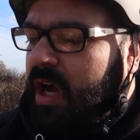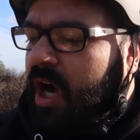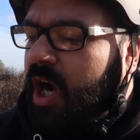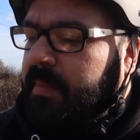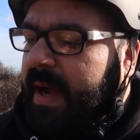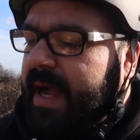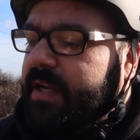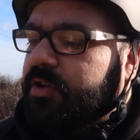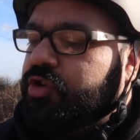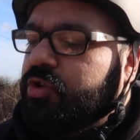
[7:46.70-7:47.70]
Hi Mark,
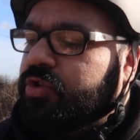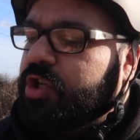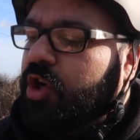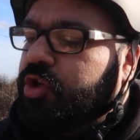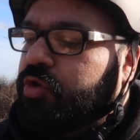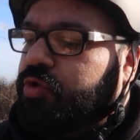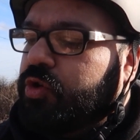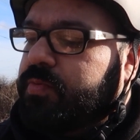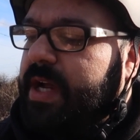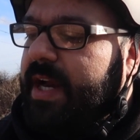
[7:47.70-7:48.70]
due to your
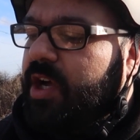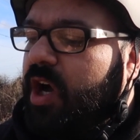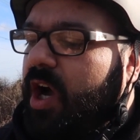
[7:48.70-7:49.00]
YouTube channel,